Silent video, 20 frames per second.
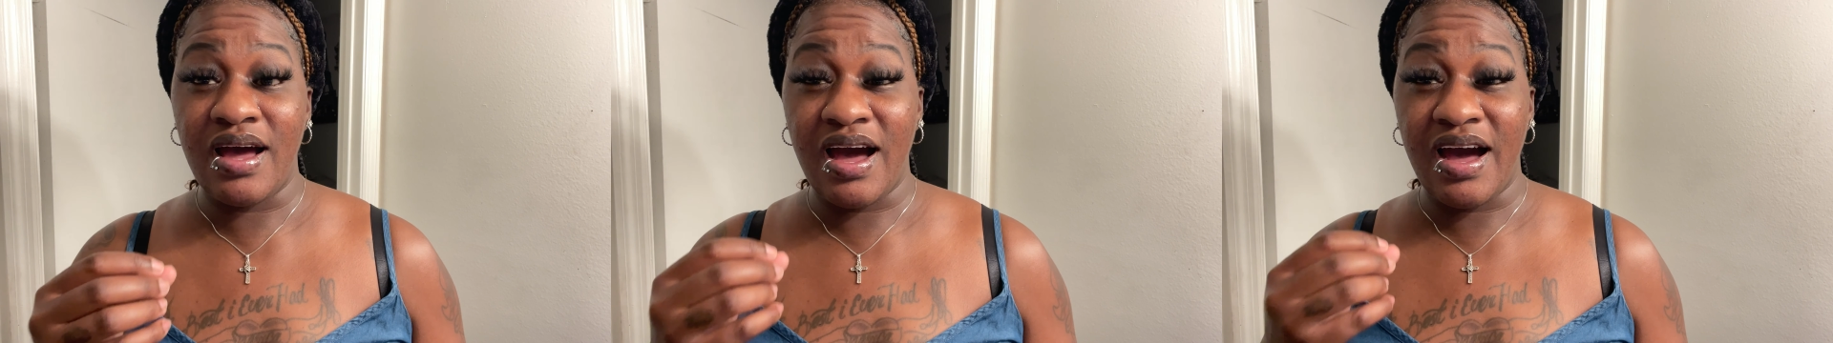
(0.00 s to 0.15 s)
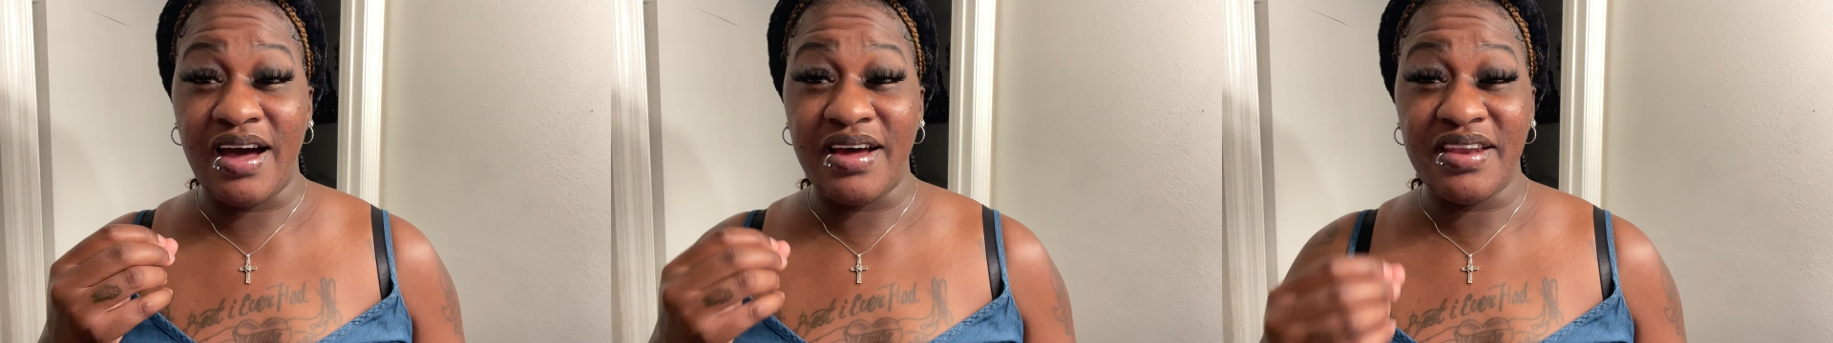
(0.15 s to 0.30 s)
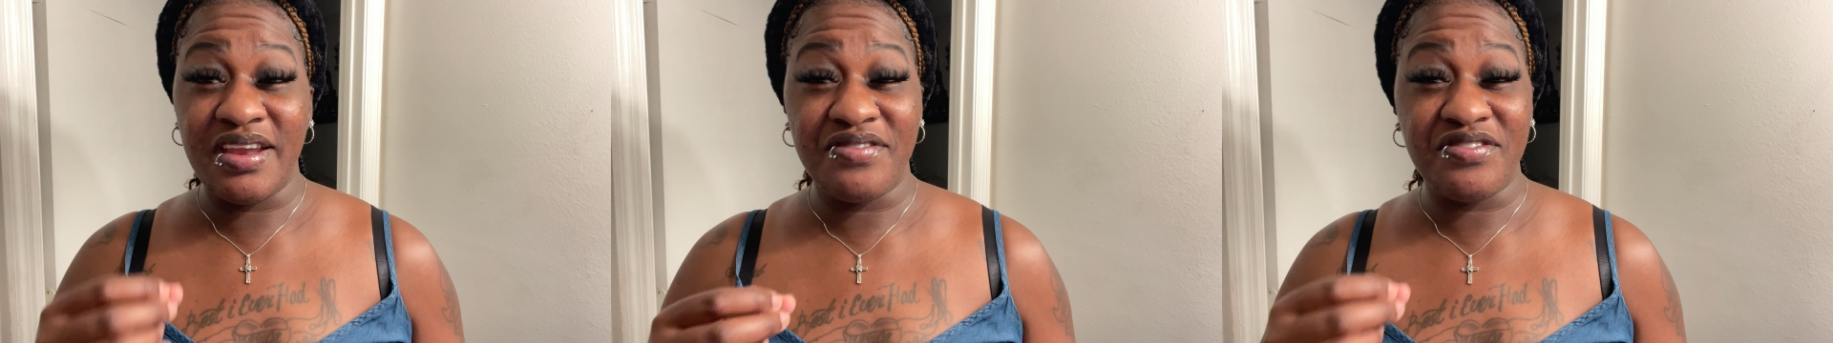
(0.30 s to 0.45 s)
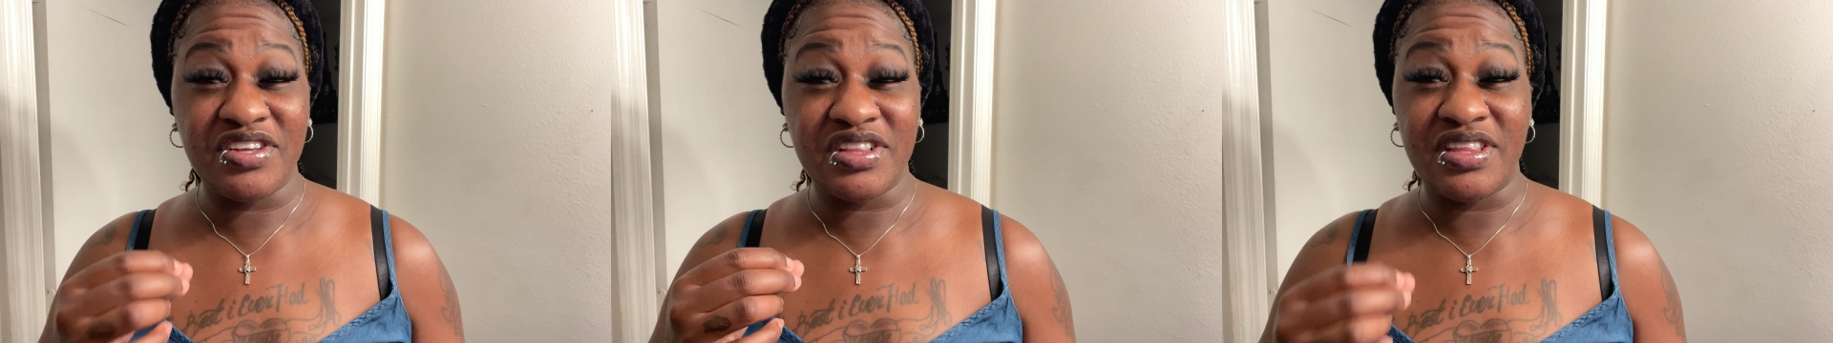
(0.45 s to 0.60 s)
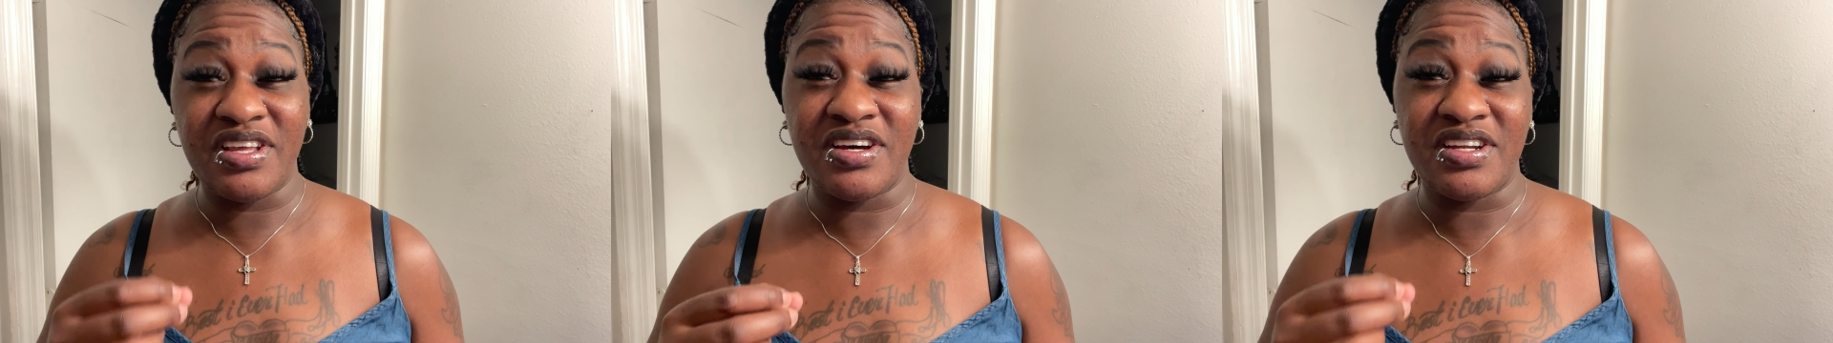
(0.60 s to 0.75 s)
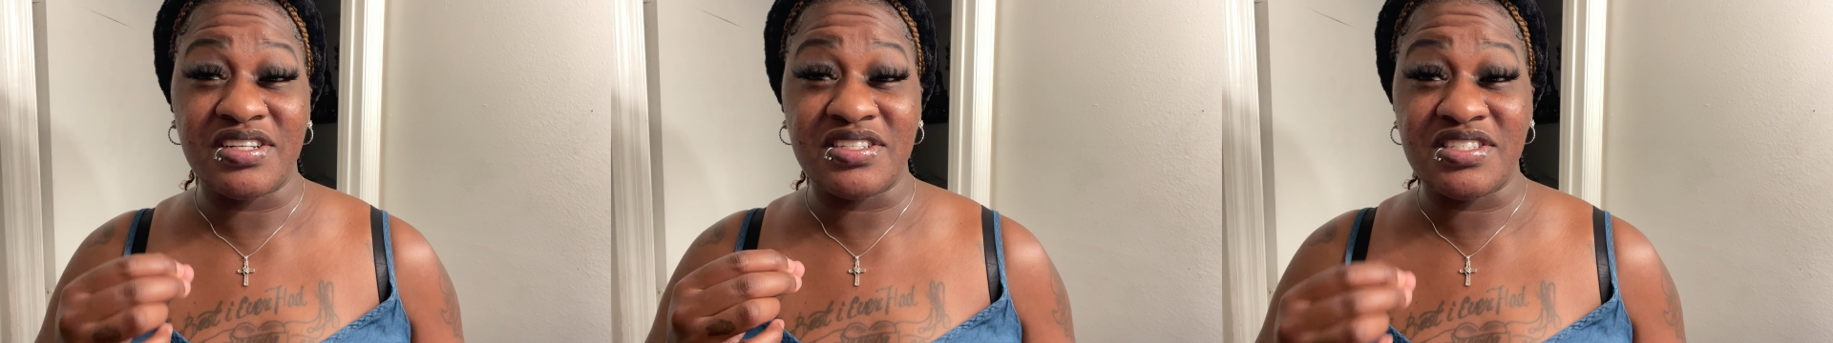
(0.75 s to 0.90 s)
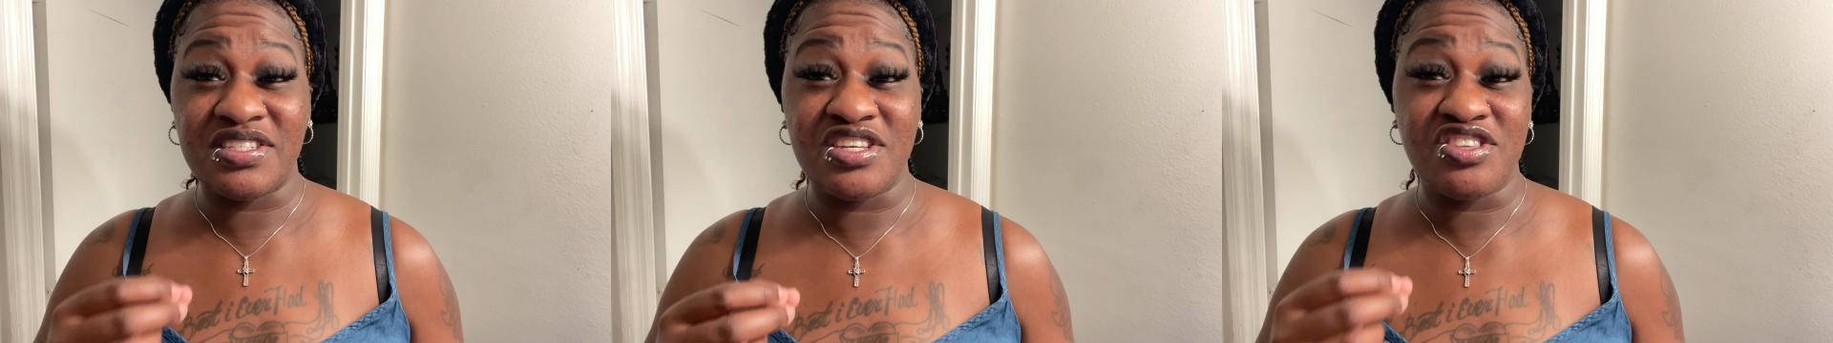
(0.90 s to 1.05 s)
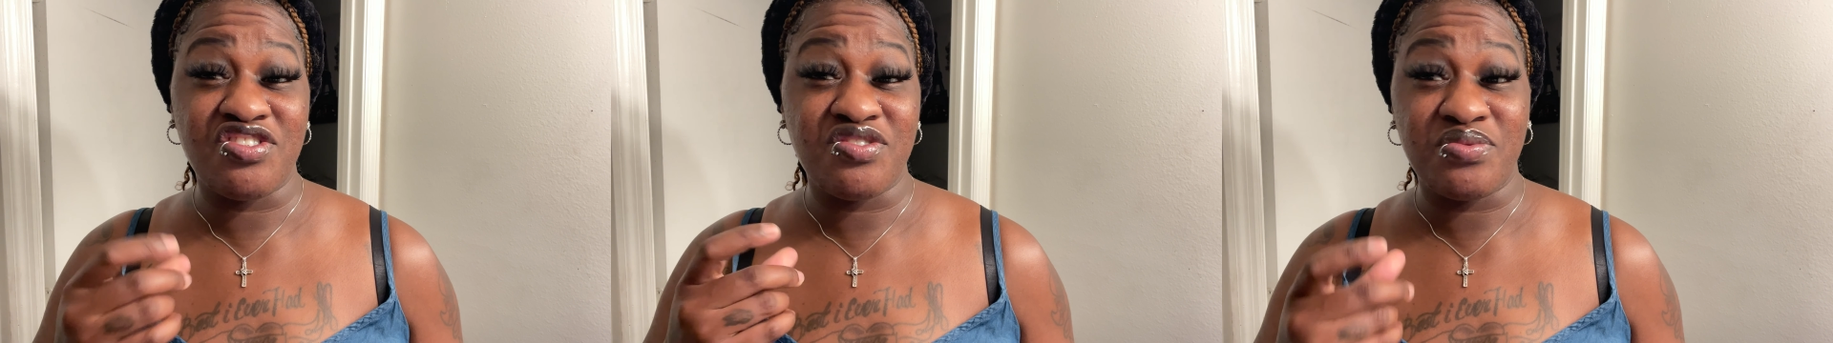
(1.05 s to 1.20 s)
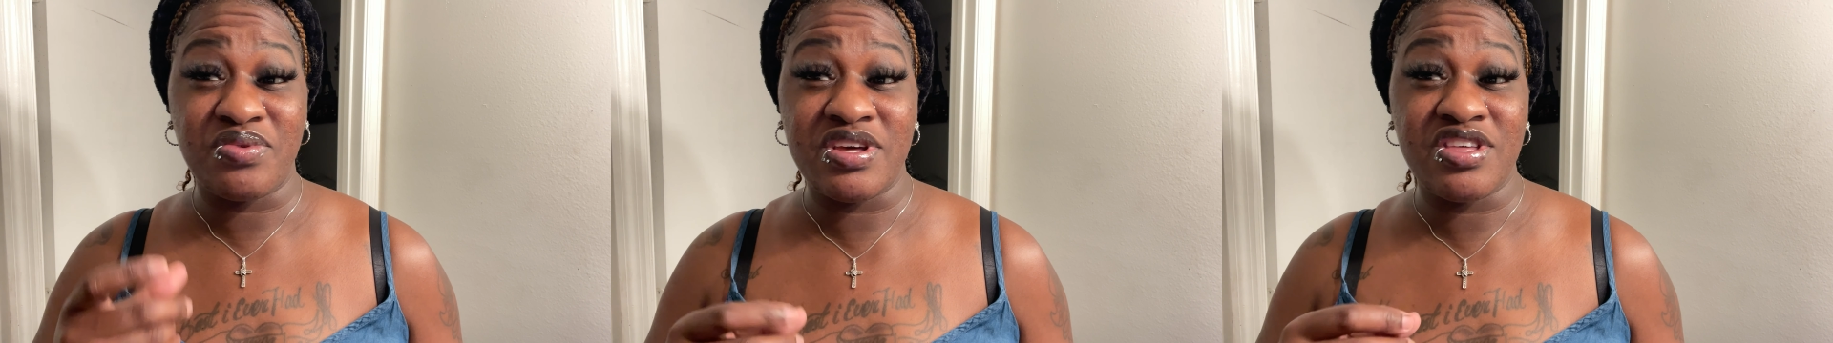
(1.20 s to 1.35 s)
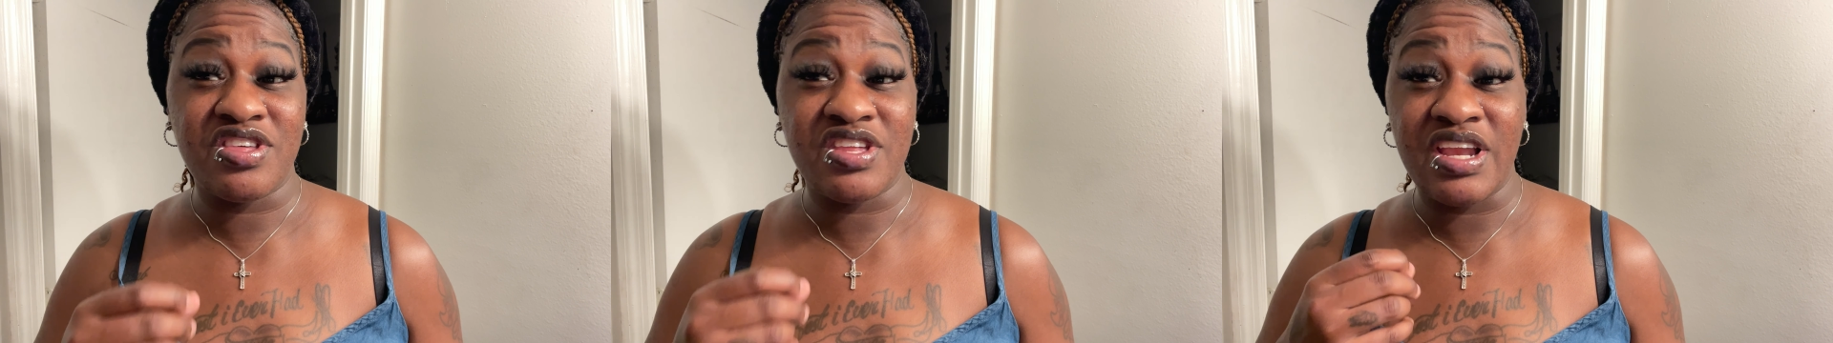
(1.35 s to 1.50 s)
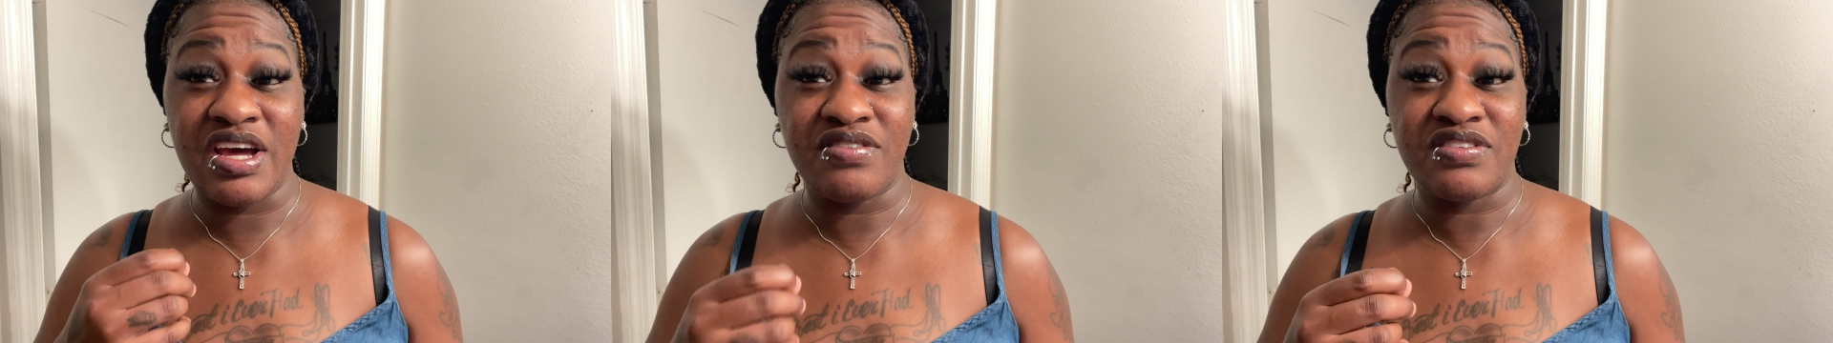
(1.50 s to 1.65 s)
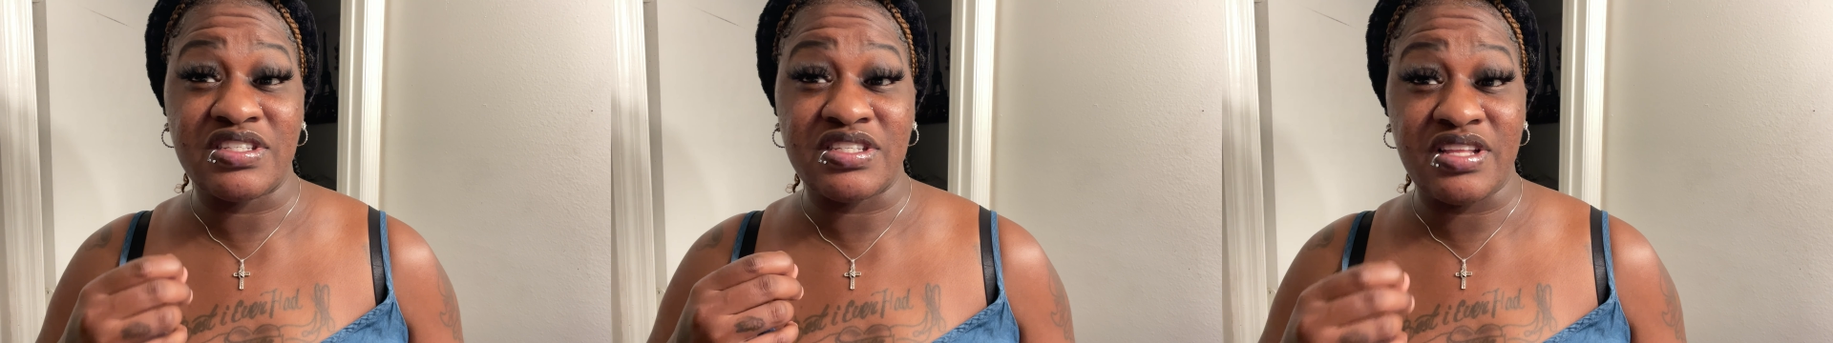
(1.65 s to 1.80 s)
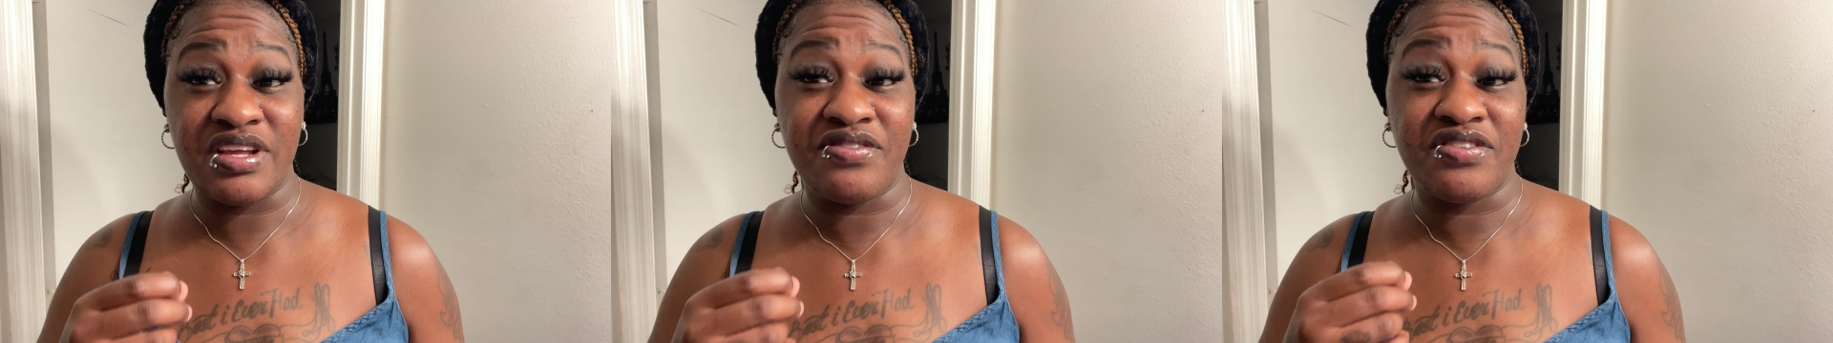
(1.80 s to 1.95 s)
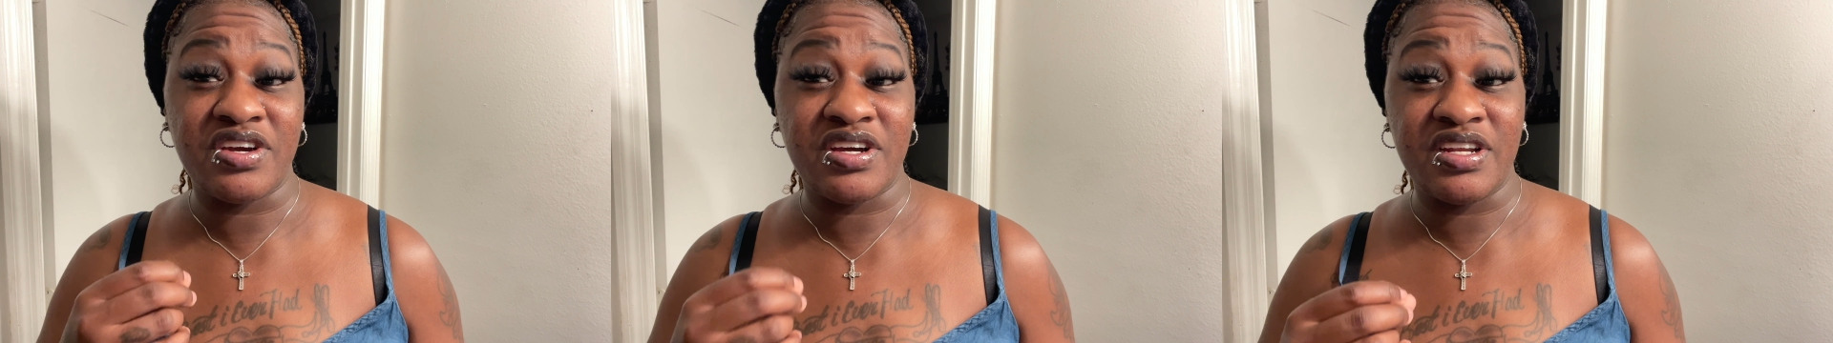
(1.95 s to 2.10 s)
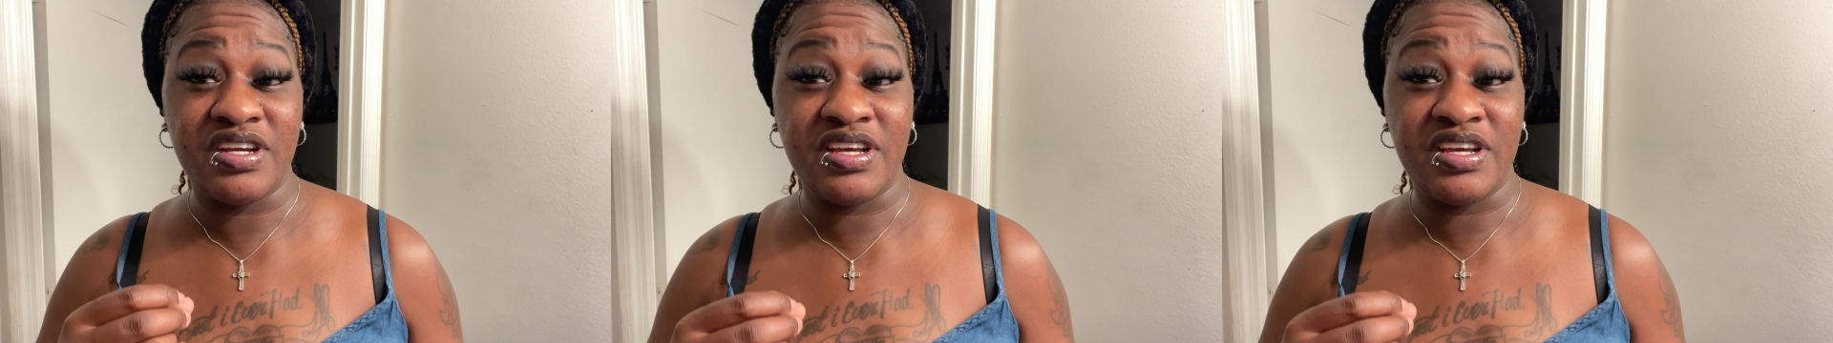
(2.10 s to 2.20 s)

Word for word: I never thought a situation I was never going to